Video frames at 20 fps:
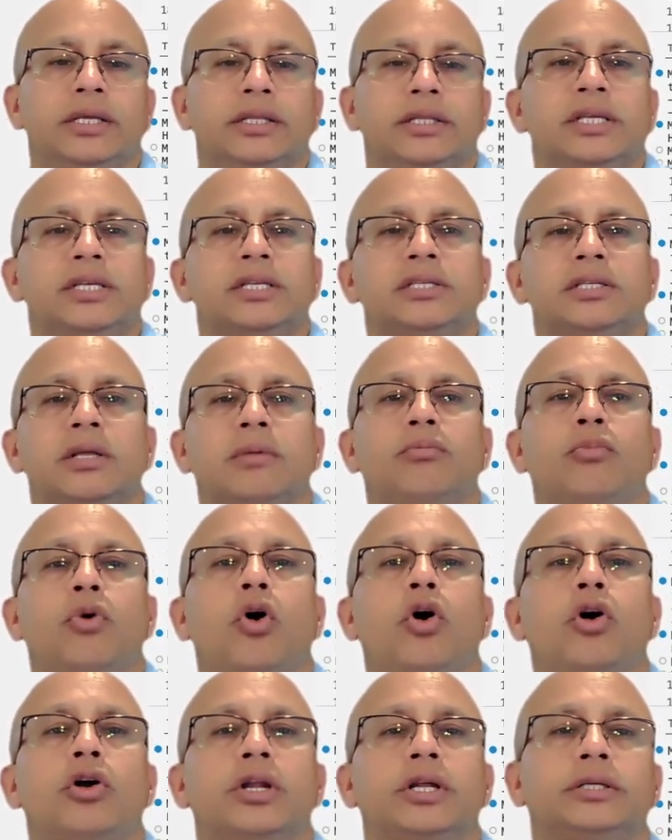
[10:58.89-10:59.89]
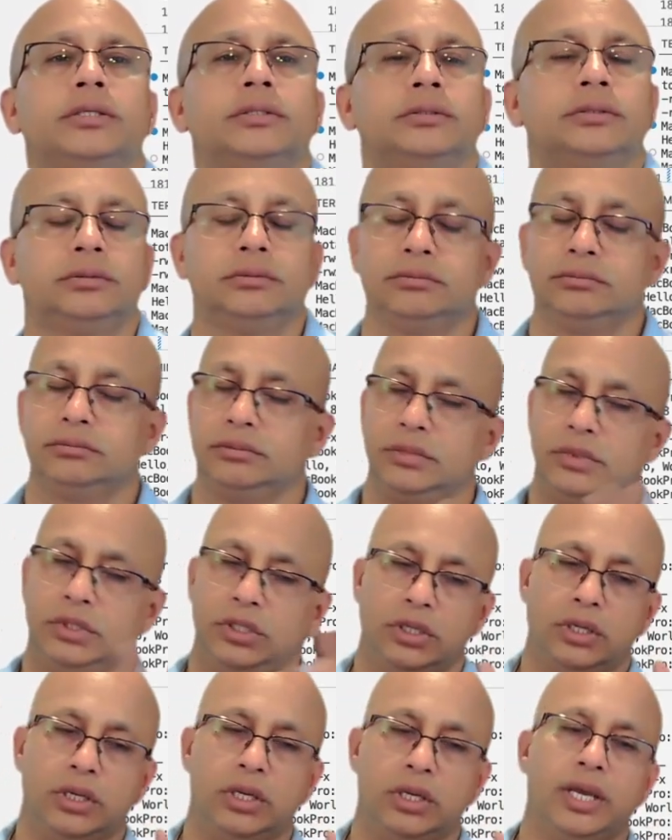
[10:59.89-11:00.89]
This is the modern
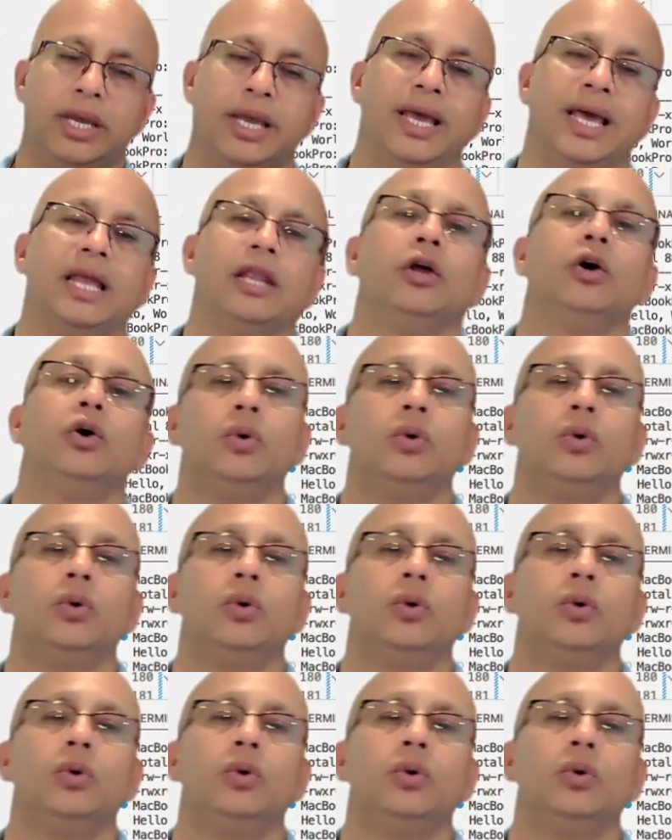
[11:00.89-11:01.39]
hello